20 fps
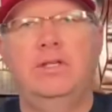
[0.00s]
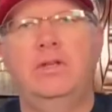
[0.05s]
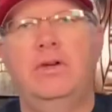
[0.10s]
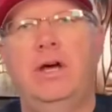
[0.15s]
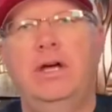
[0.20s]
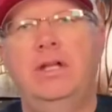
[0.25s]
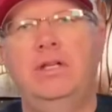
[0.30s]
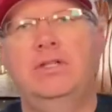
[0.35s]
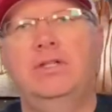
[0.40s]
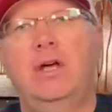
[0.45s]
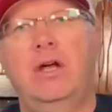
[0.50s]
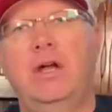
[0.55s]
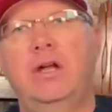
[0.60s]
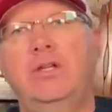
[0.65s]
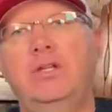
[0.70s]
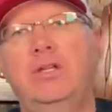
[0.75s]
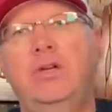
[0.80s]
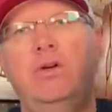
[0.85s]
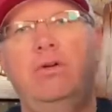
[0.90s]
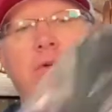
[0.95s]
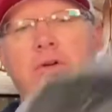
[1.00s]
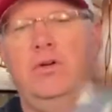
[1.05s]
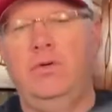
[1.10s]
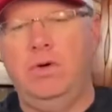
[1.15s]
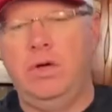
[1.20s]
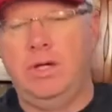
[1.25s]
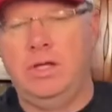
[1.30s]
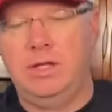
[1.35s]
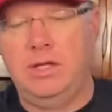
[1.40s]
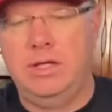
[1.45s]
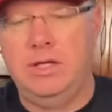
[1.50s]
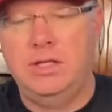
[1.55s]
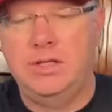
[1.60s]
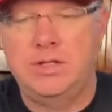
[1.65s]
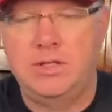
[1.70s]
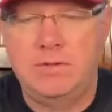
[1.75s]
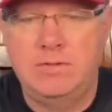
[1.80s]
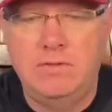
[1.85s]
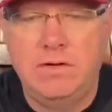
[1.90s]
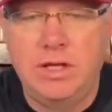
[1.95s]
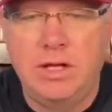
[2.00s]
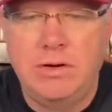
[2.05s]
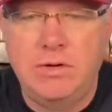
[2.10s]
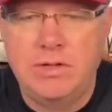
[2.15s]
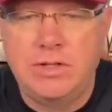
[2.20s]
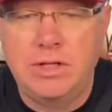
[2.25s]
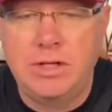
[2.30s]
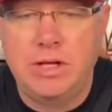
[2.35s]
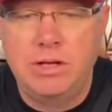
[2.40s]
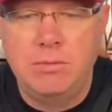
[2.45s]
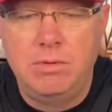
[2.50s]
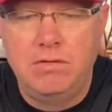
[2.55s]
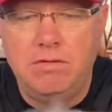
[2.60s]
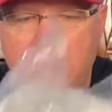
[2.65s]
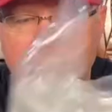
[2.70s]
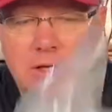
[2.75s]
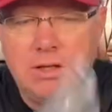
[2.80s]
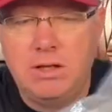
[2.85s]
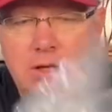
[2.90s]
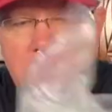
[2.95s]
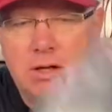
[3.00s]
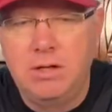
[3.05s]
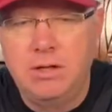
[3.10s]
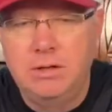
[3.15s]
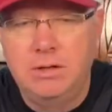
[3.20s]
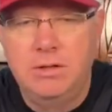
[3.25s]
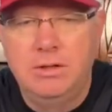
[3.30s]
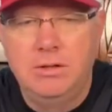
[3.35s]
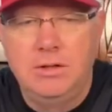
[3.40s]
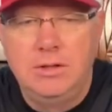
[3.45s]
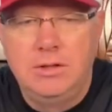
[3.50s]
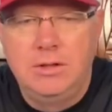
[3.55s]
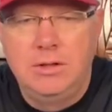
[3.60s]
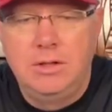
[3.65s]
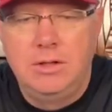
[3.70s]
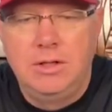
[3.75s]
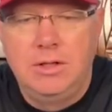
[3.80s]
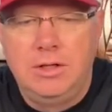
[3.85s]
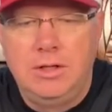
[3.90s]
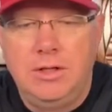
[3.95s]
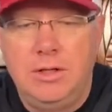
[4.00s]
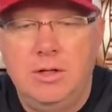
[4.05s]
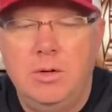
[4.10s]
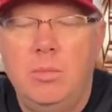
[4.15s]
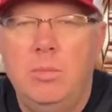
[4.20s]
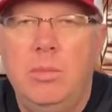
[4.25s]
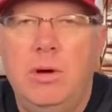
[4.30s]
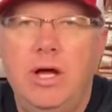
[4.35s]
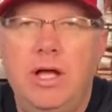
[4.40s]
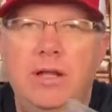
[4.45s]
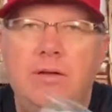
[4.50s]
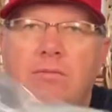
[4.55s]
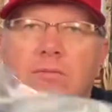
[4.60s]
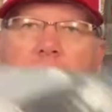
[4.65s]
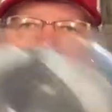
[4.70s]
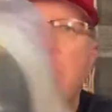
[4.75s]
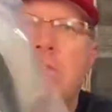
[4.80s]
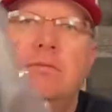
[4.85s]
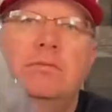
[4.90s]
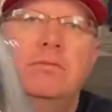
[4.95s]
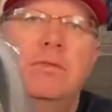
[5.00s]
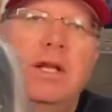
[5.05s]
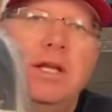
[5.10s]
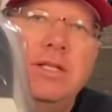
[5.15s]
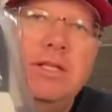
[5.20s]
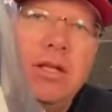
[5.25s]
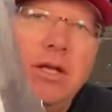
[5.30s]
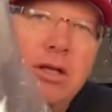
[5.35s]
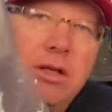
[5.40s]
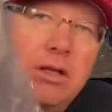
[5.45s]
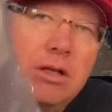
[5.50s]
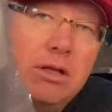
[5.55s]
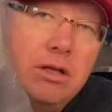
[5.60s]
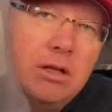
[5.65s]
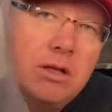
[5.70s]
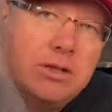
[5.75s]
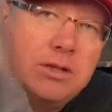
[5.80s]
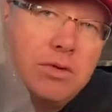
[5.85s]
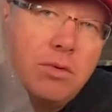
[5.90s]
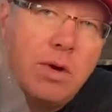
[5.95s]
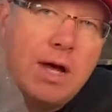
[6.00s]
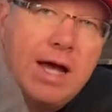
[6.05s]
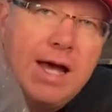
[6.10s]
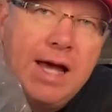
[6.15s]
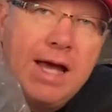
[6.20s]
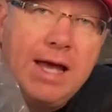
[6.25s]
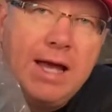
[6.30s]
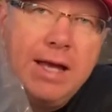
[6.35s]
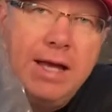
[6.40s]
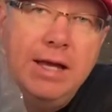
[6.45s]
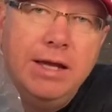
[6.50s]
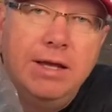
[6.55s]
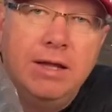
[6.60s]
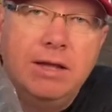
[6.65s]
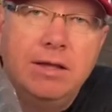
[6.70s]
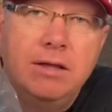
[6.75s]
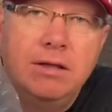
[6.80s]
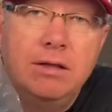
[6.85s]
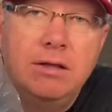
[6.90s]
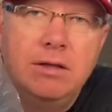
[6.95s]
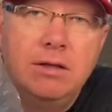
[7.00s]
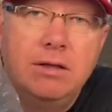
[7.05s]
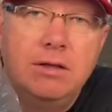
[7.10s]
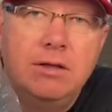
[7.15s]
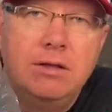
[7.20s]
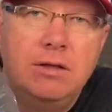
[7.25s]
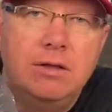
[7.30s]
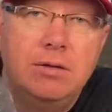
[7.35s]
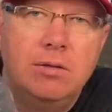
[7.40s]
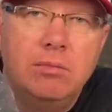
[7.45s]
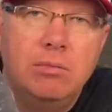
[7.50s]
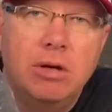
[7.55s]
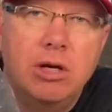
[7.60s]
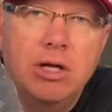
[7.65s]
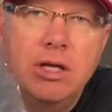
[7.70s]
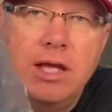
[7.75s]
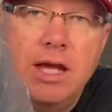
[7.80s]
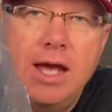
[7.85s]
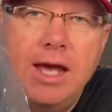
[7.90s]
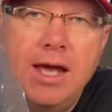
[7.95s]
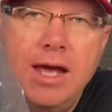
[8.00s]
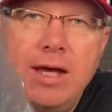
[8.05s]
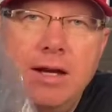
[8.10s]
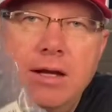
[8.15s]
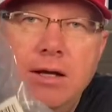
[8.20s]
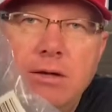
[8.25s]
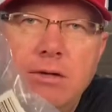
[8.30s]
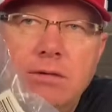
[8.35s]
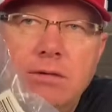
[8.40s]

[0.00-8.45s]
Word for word: So I just thought I'd show you quickly. This video isn't going to be very long, but they send you a little swag, Berkley hat.